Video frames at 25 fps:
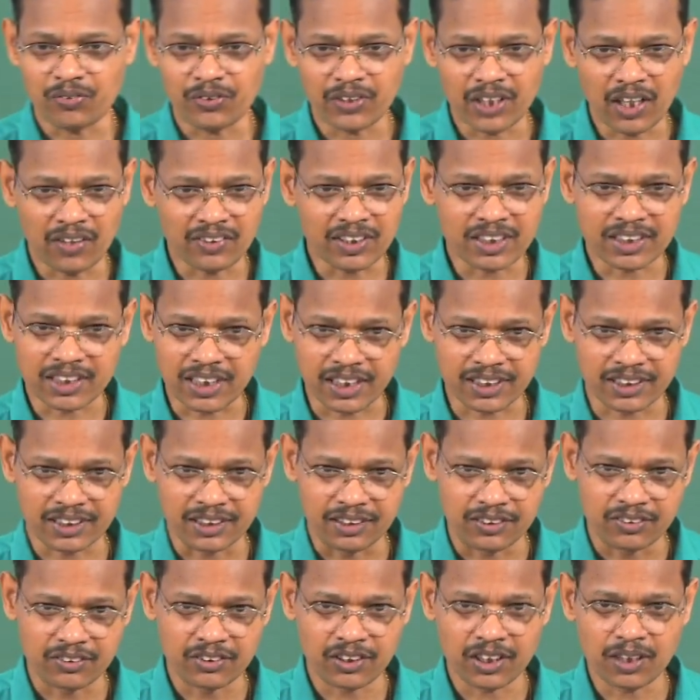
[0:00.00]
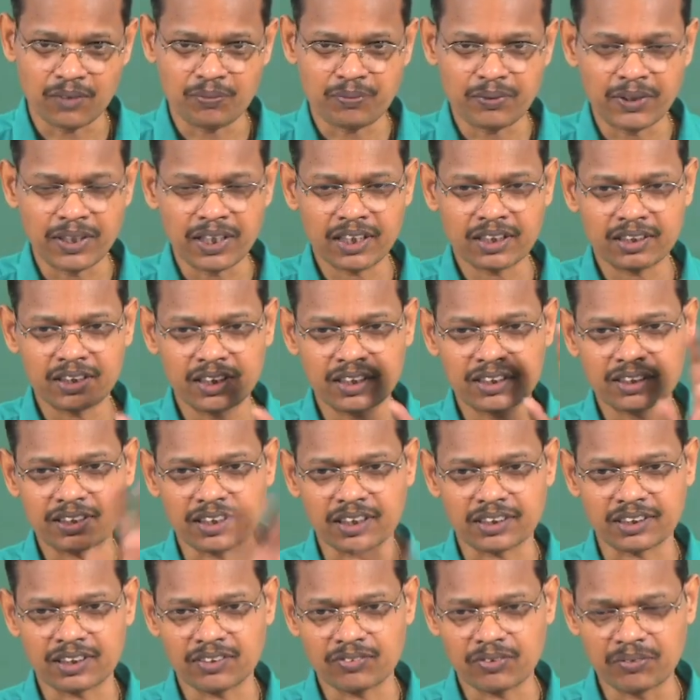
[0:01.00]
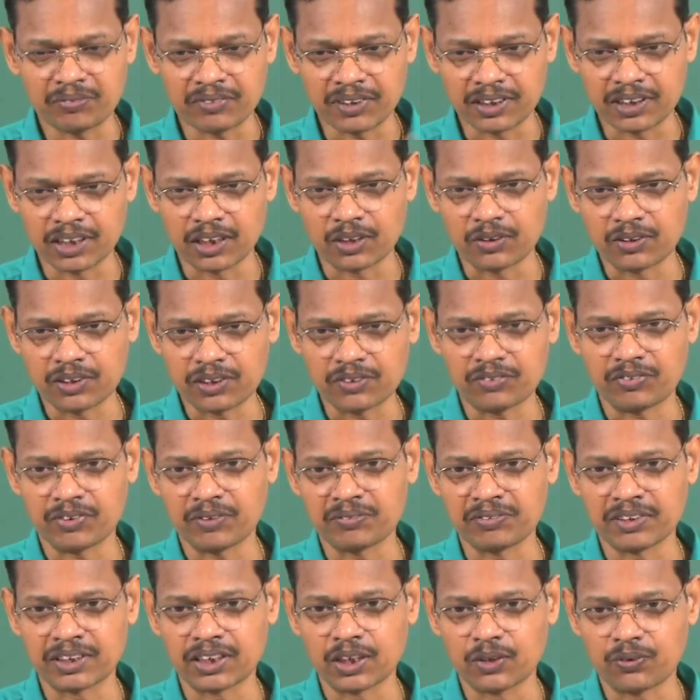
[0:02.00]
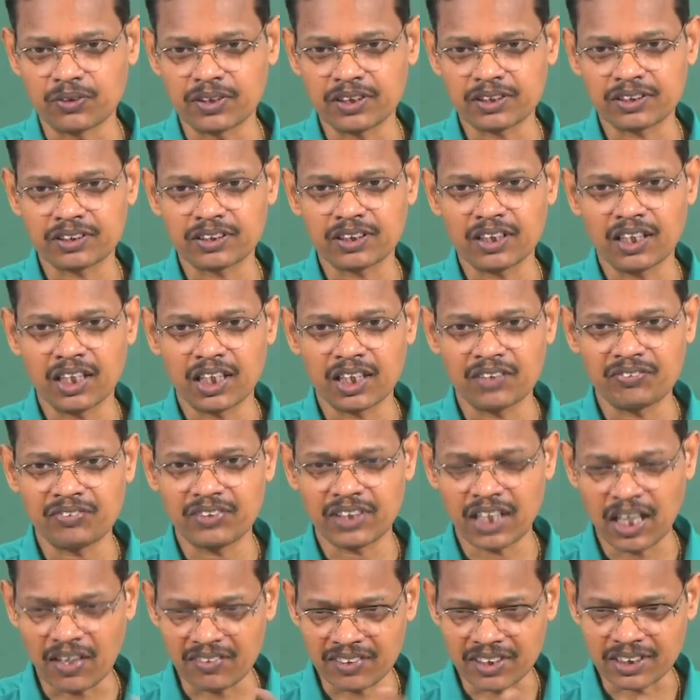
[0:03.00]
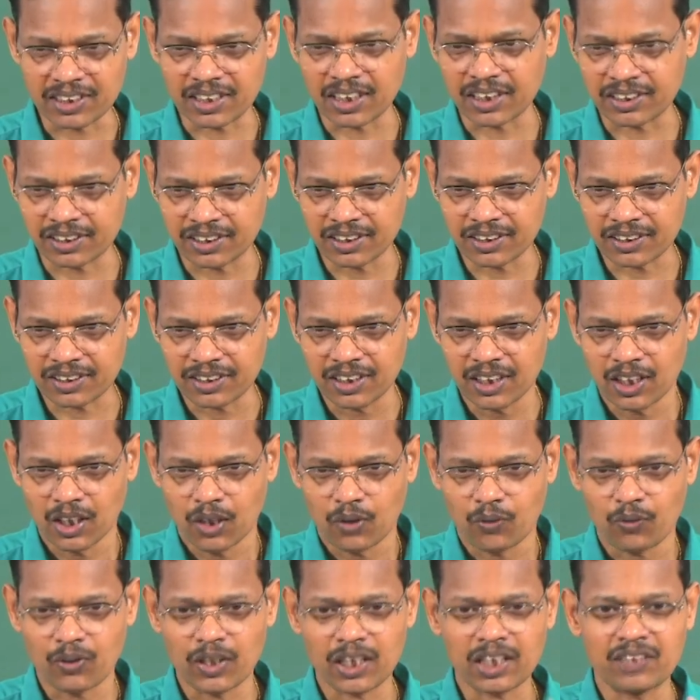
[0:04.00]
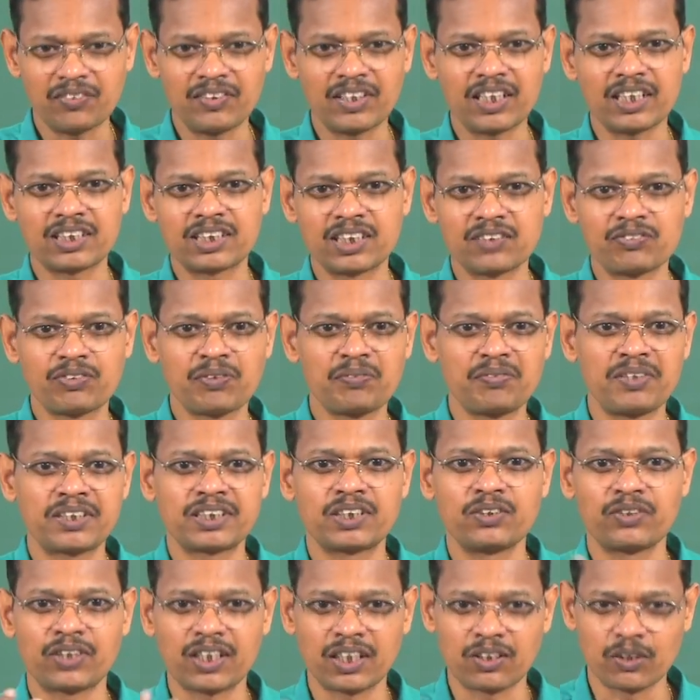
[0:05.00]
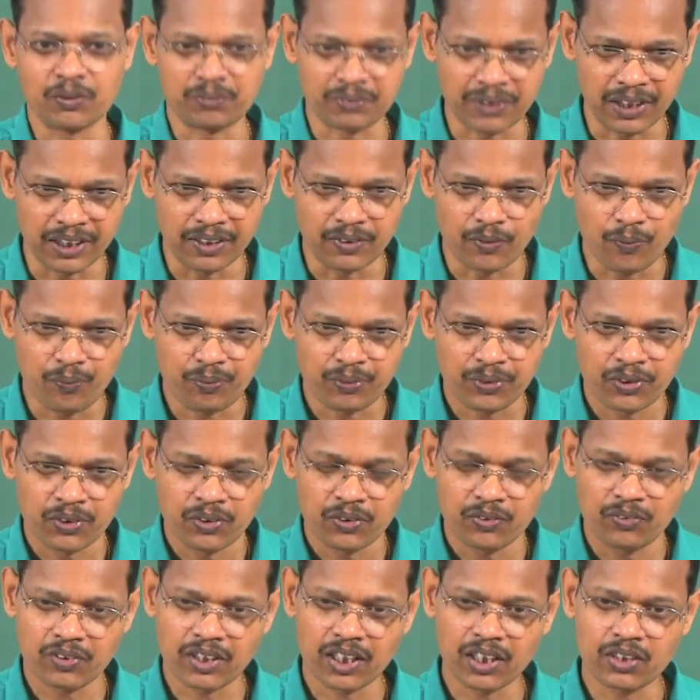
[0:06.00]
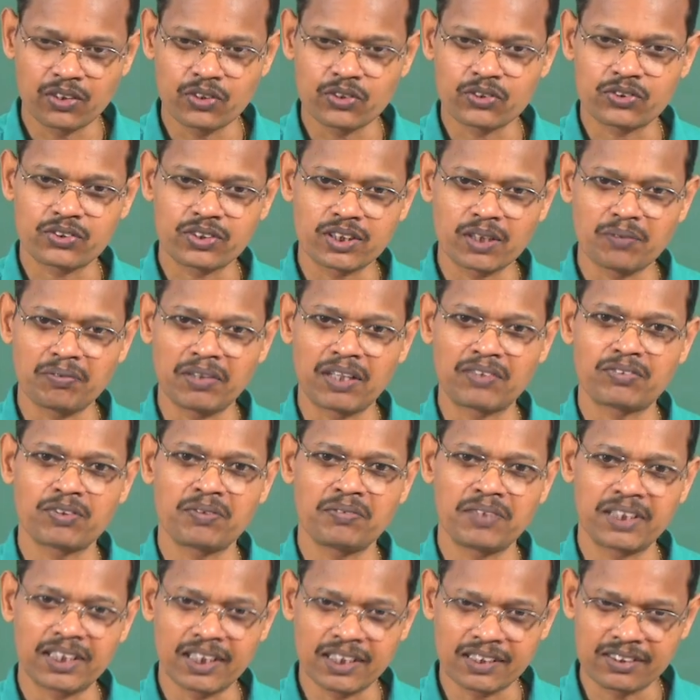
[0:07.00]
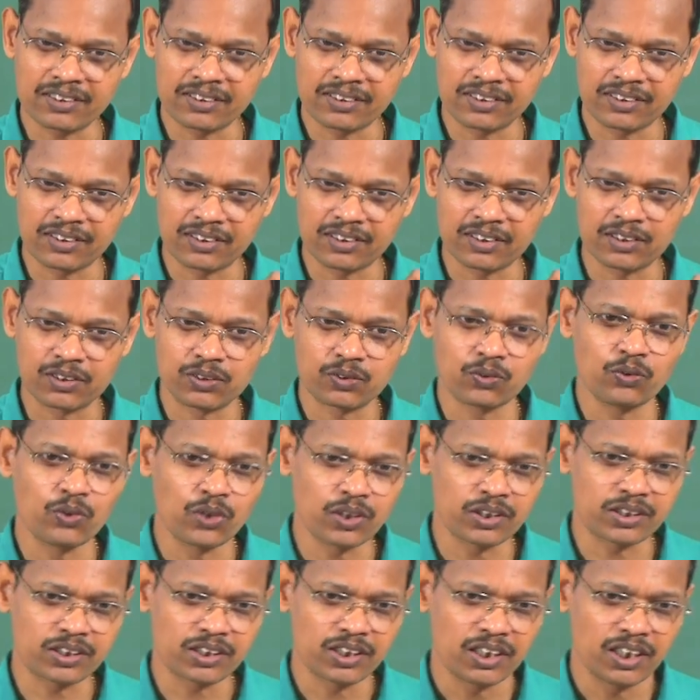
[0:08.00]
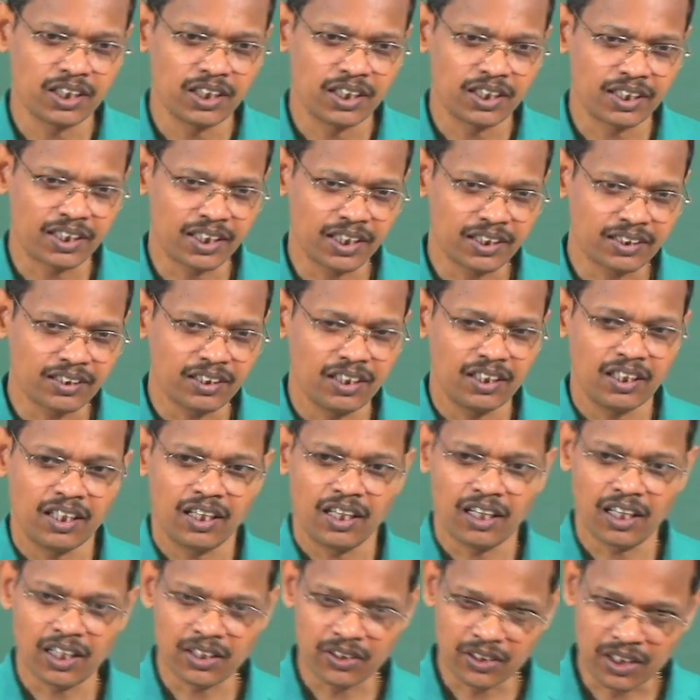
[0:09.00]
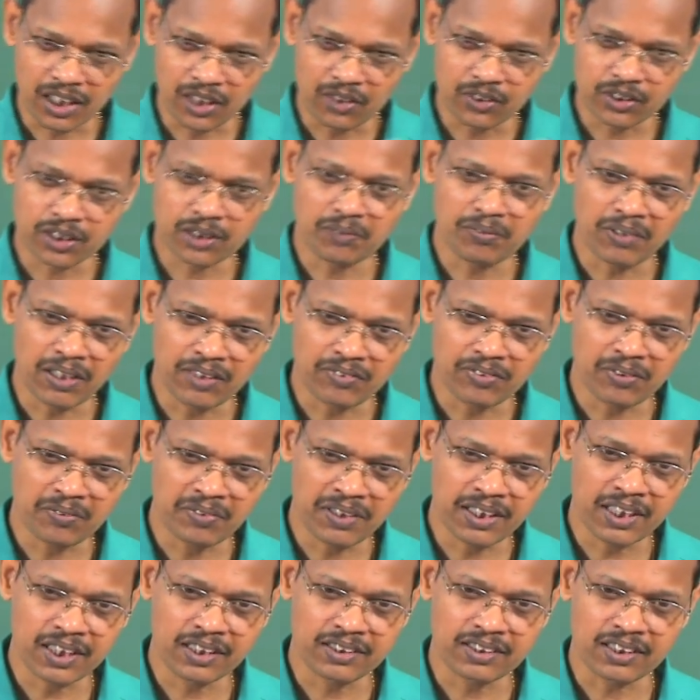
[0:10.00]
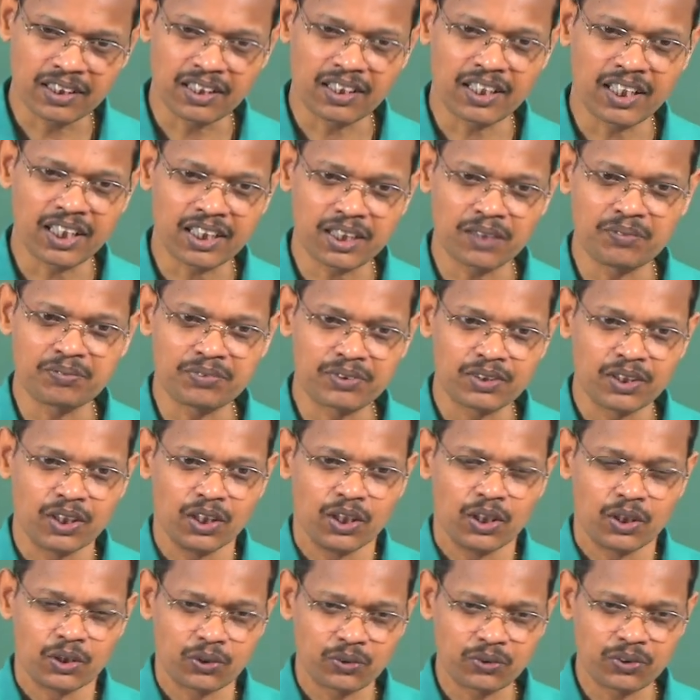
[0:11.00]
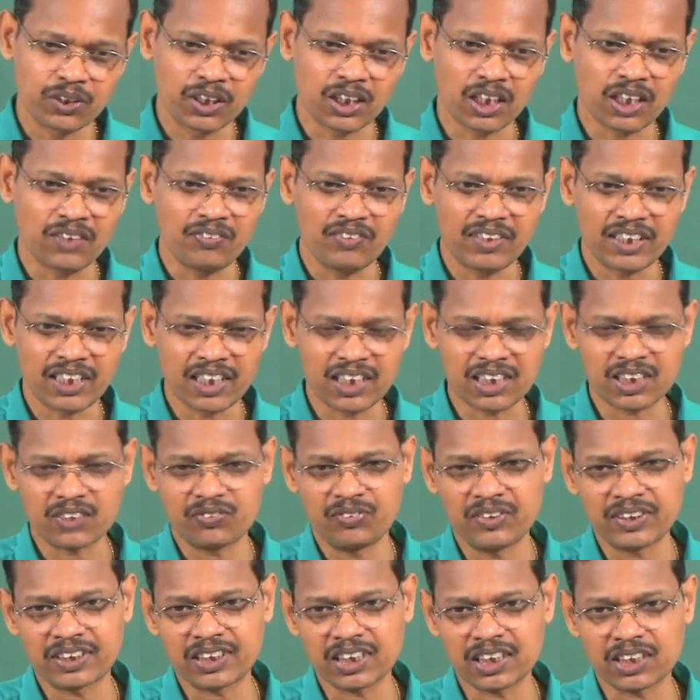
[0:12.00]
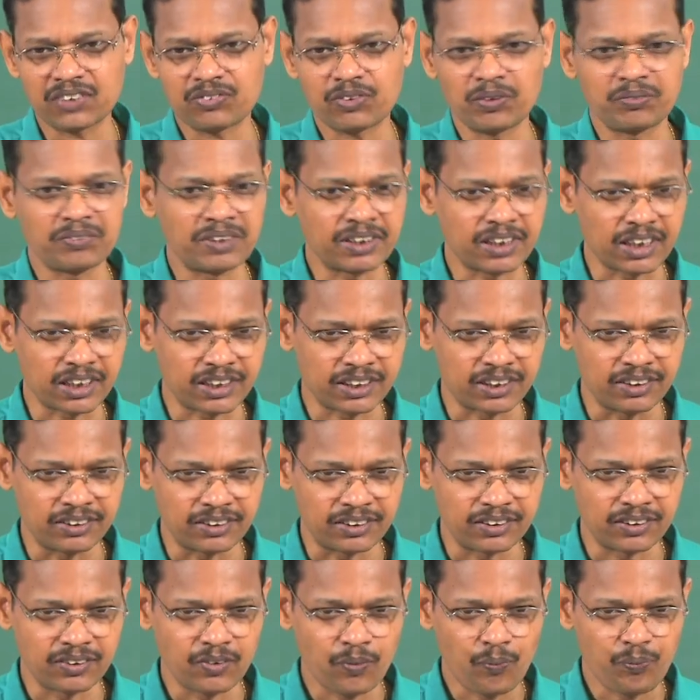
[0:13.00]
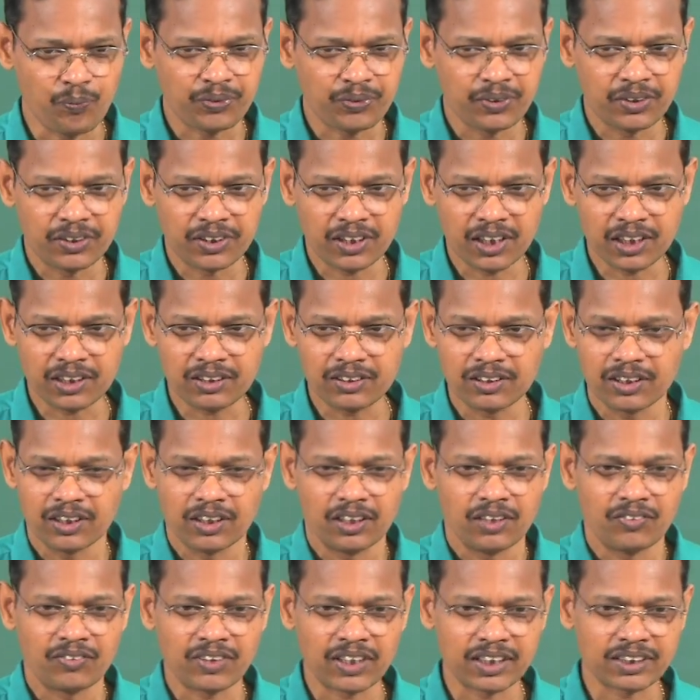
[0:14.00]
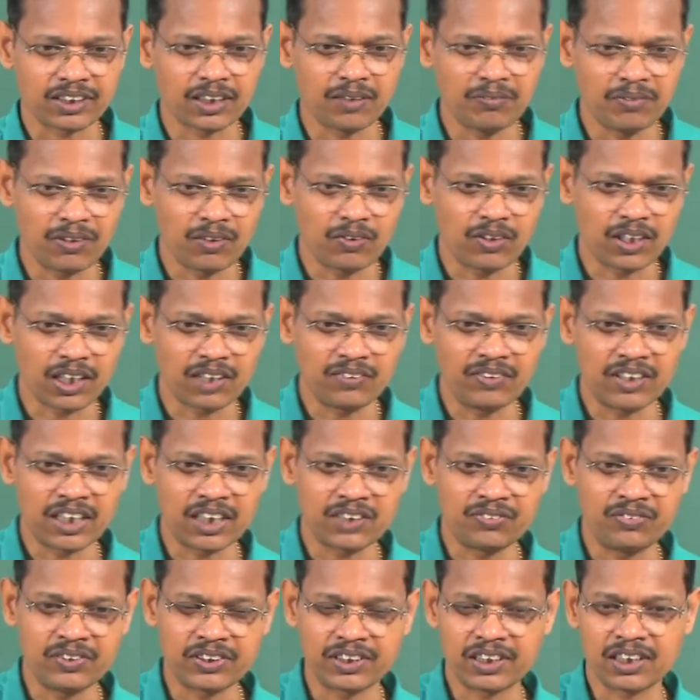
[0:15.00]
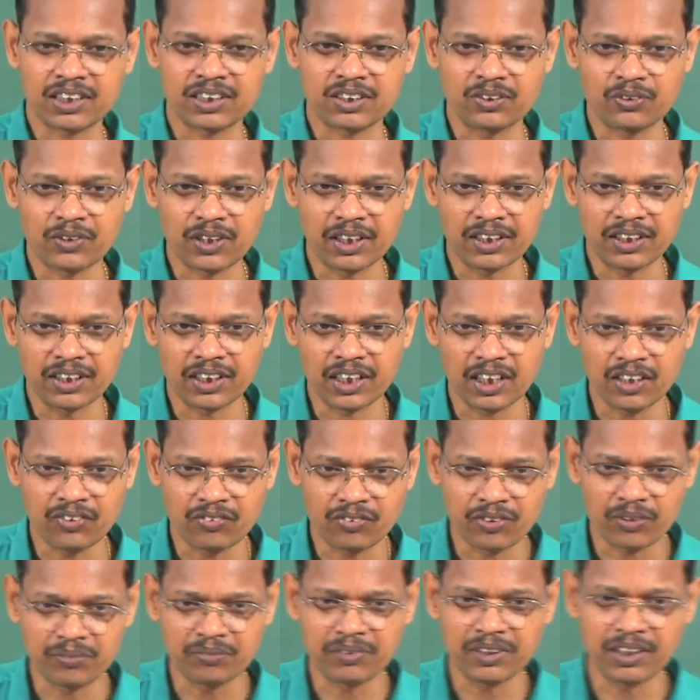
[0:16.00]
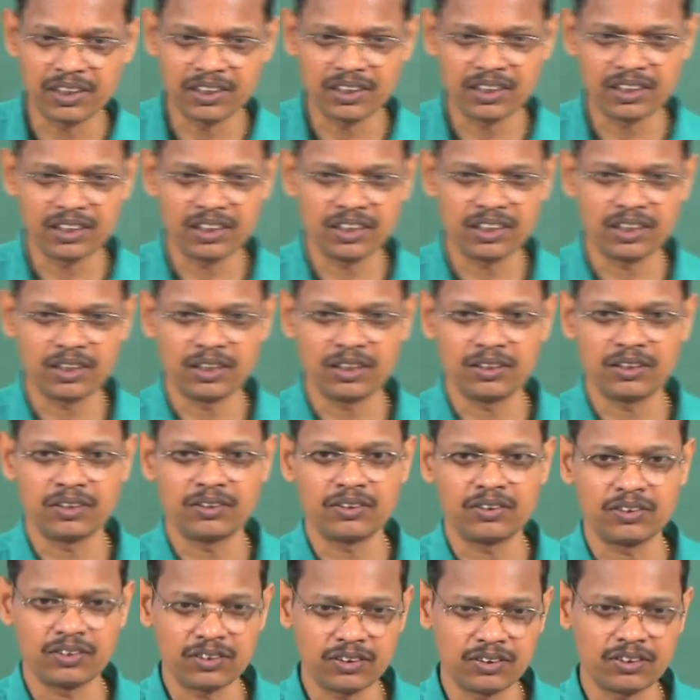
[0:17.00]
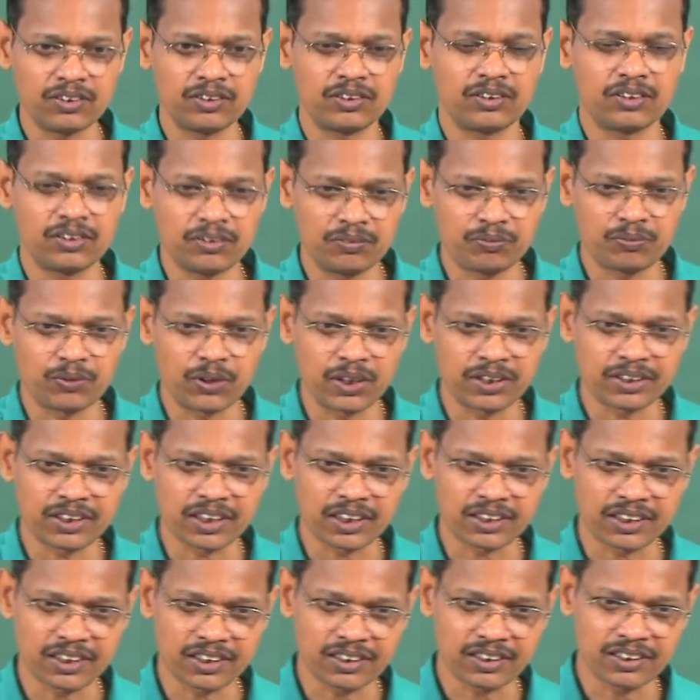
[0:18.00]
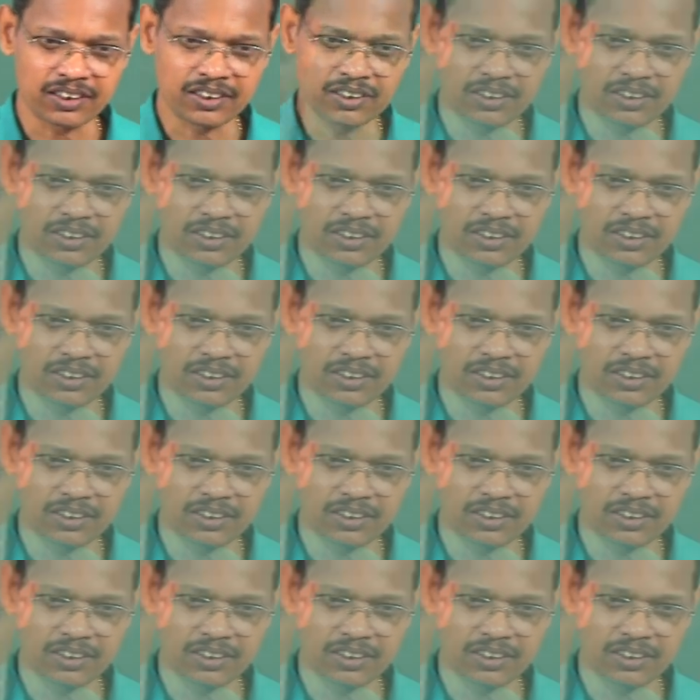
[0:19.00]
we have the structure, we can predict the structure from the sequence, and if we have the structures, what are the various information you can obtain? You can use the bioinformatics tools, right, or you can use the bioinformatics algorithms to derive various features from the structures, right. For example, what are the various features you can derive from the protein structures?